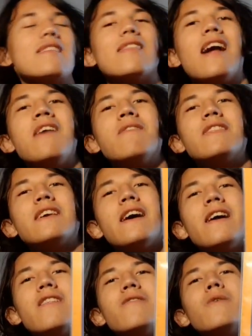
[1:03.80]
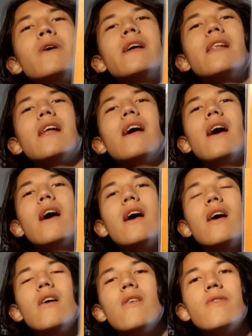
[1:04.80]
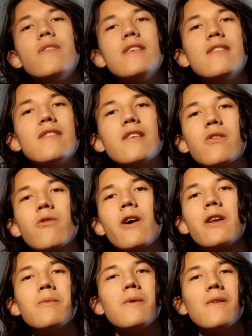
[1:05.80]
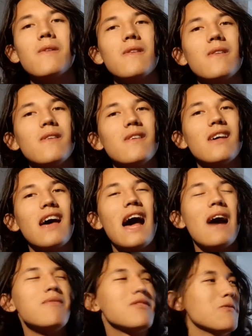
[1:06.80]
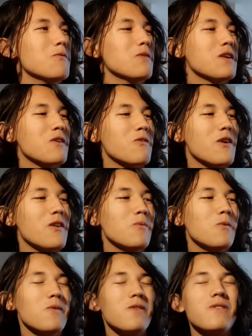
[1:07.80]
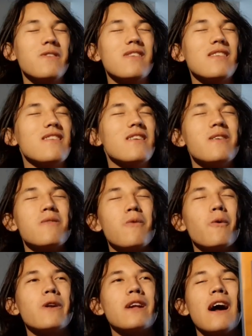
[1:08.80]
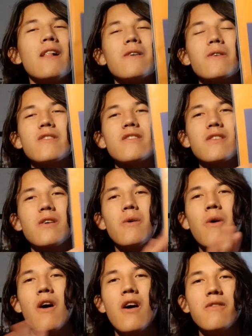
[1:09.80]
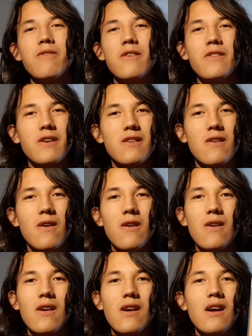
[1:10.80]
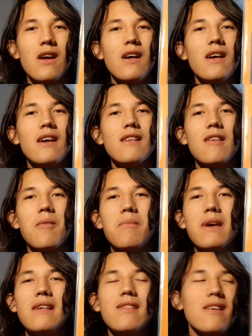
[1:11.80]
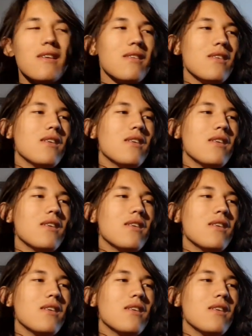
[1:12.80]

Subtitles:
Live at the Isle of Wight. This is incredible. Absolutely incredible. You get to hear Rory Gallagher just go off on the guitar. It's amazing.